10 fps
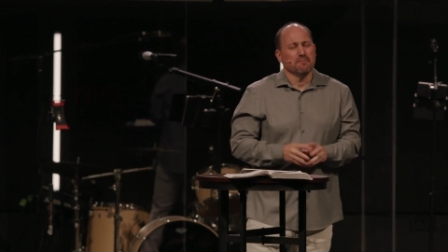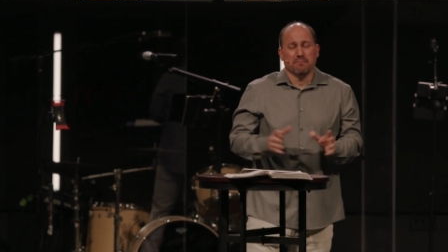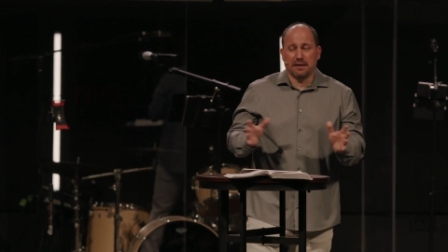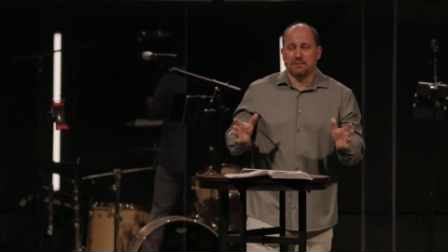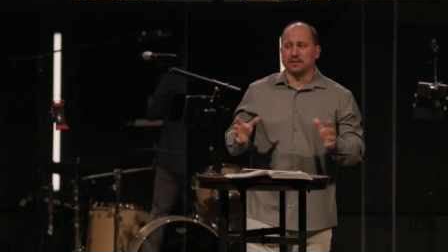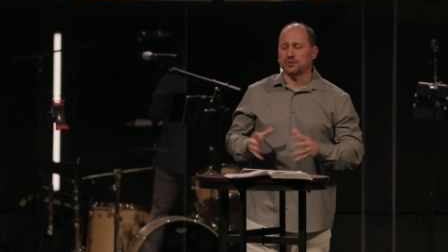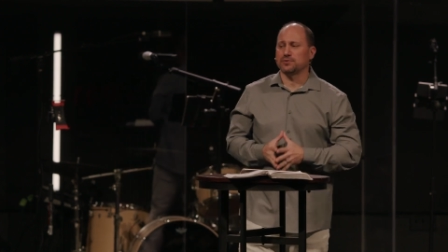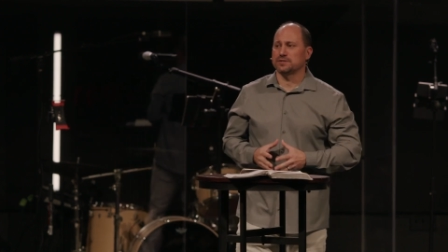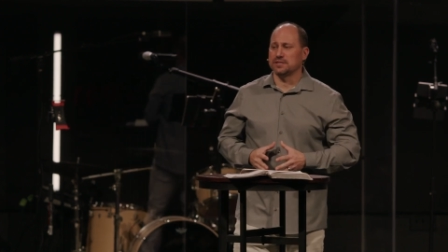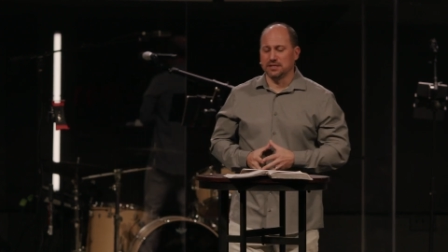maybe this
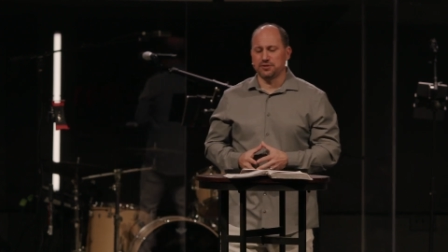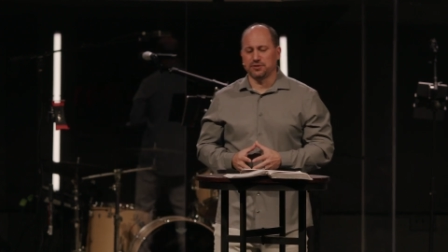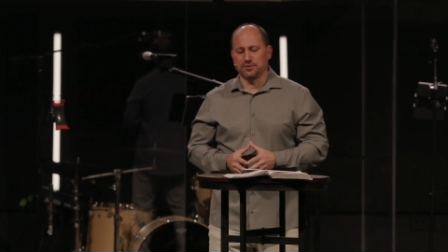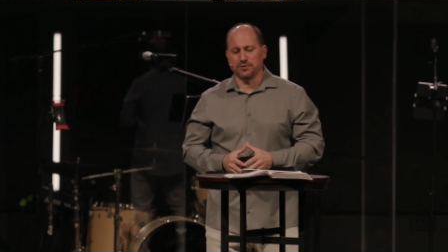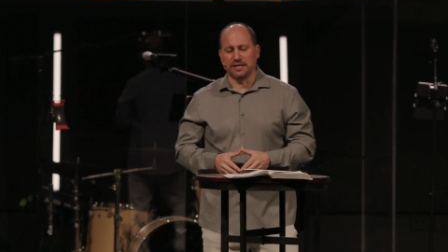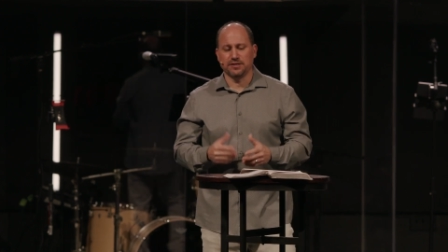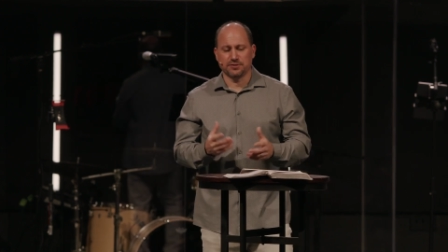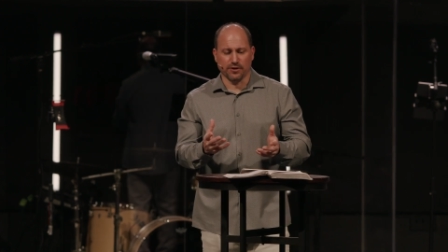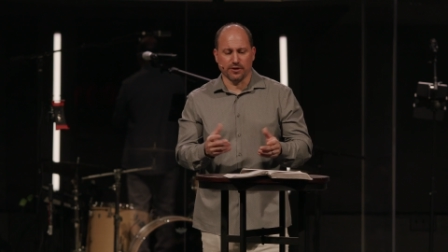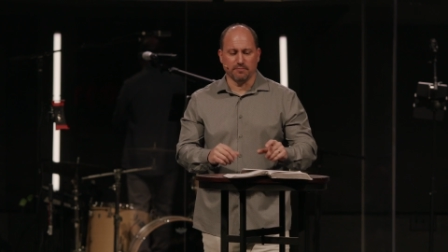was the issue that he
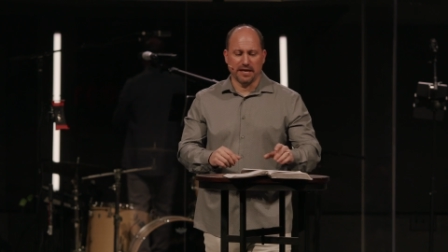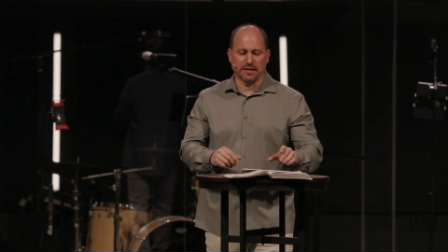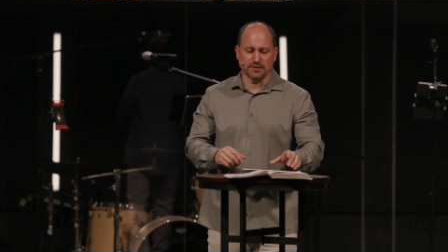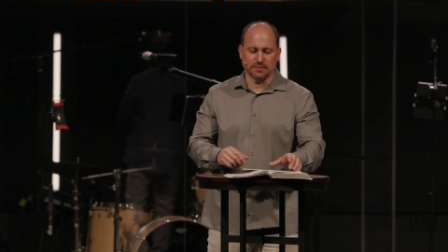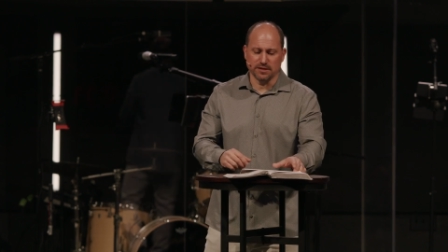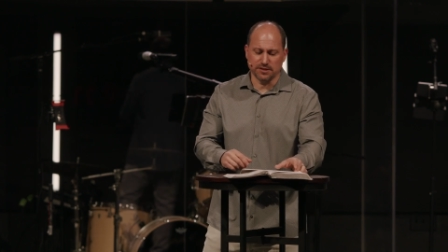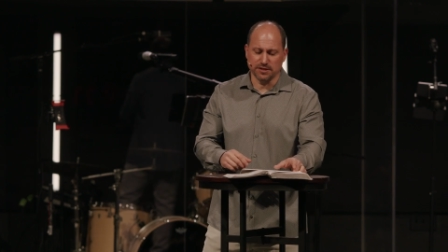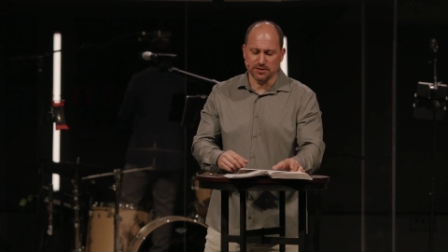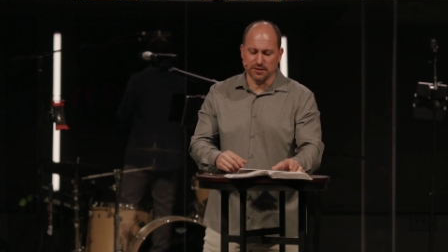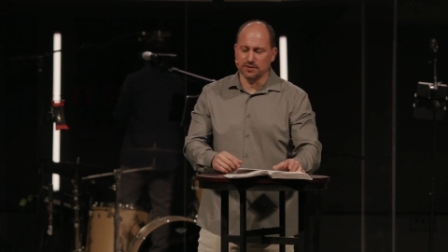started making some
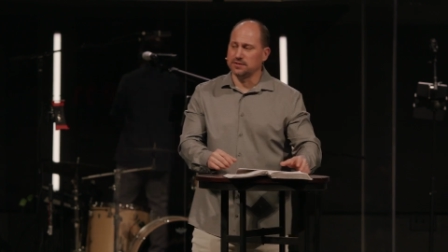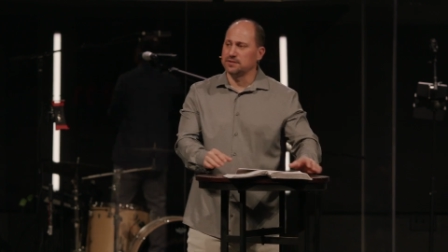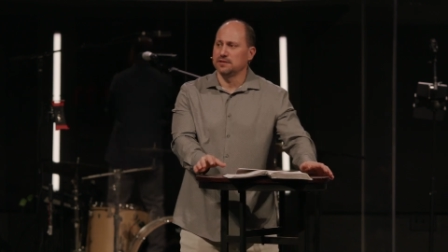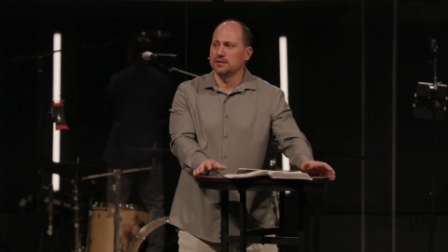decisions?